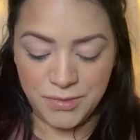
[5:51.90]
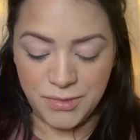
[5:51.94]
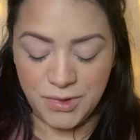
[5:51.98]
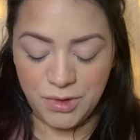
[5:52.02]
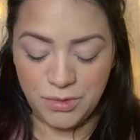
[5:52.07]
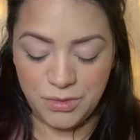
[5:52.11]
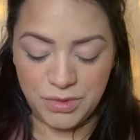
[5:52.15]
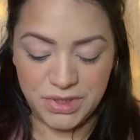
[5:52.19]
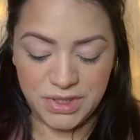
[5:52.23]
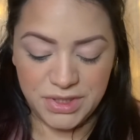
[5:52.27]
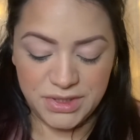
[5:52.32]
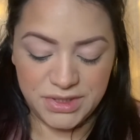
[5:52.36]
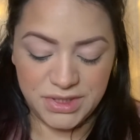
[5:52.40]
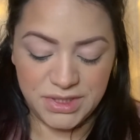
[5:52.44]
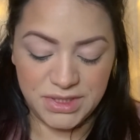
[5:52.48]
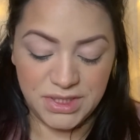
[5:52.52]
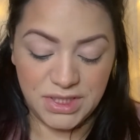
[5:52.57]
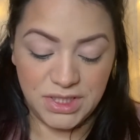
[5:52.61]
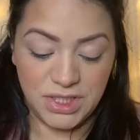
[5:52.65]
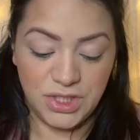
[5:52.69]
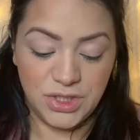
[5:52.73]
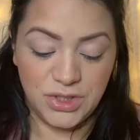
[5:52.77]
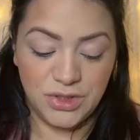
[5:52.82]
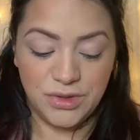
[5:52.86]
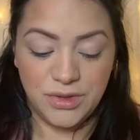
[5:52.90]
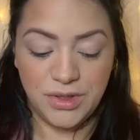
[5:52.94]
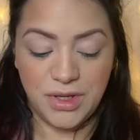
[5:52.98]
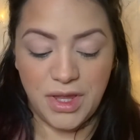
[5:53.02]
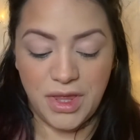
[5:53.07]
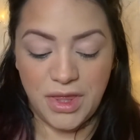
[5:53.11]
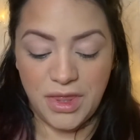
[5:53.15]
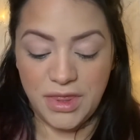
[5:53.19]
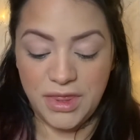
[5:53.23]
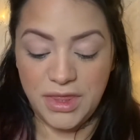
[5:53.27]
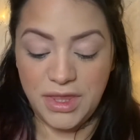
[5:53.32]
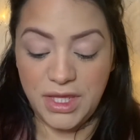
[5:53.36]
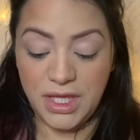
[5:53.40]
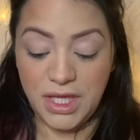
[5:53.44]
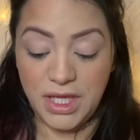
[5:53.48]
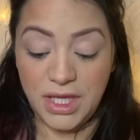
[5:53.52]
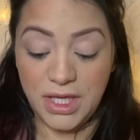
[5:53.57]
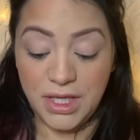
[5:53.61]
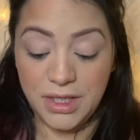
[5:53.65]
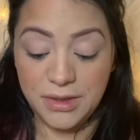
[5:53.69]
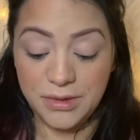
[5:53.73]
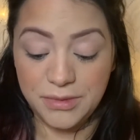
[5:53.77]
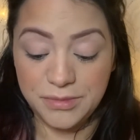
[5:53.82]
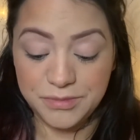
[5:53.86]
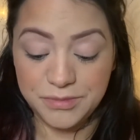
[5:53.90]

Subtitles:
what else is in here? Then